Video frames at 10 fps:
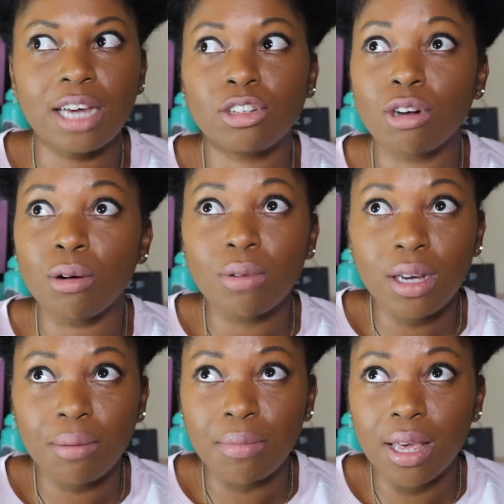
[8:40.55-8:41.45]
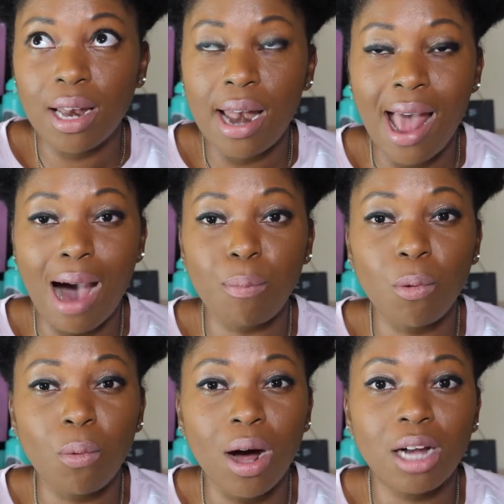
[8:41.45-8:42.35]
I don't recommend an
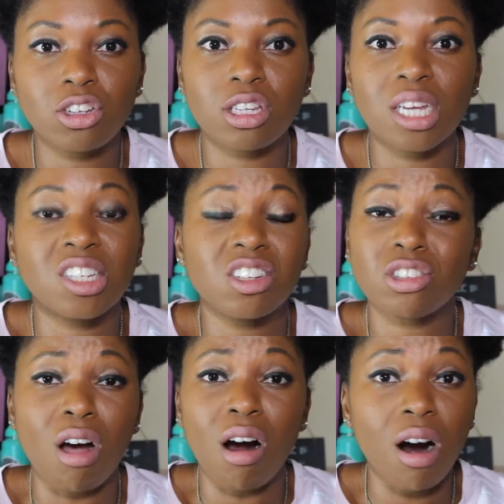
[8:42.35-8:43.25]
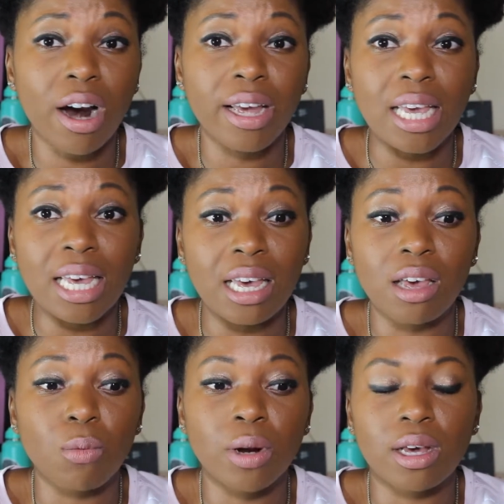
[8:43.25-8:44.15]
Apple Watch. They just aren't
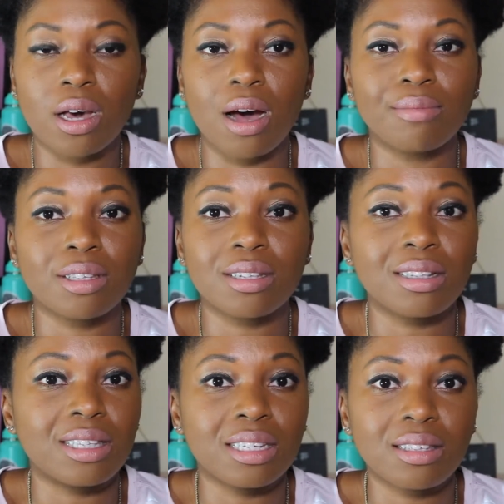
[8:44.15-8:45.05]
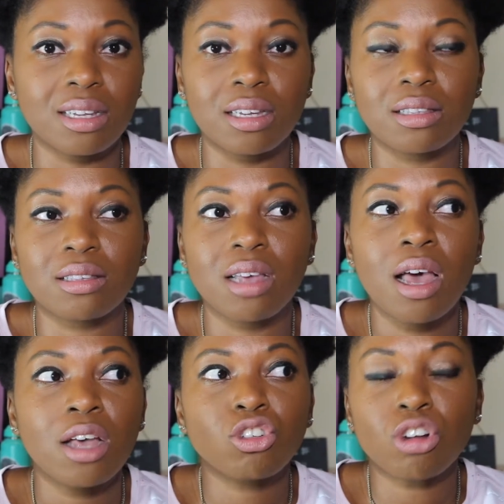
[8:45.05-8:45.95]
it when it comes to distance
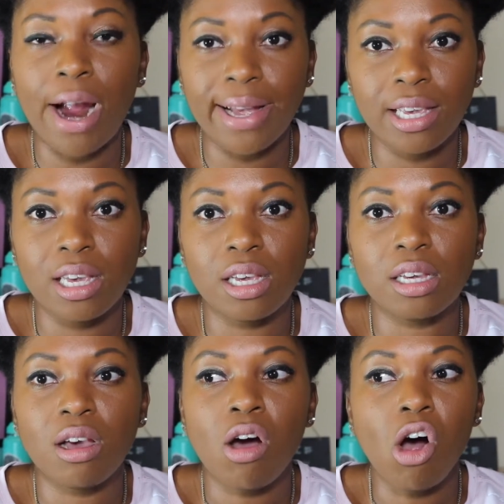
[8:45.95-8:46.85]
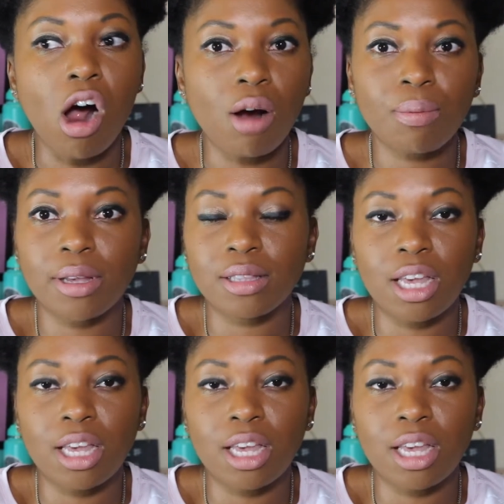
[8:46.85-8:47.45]
tracking, heart rate.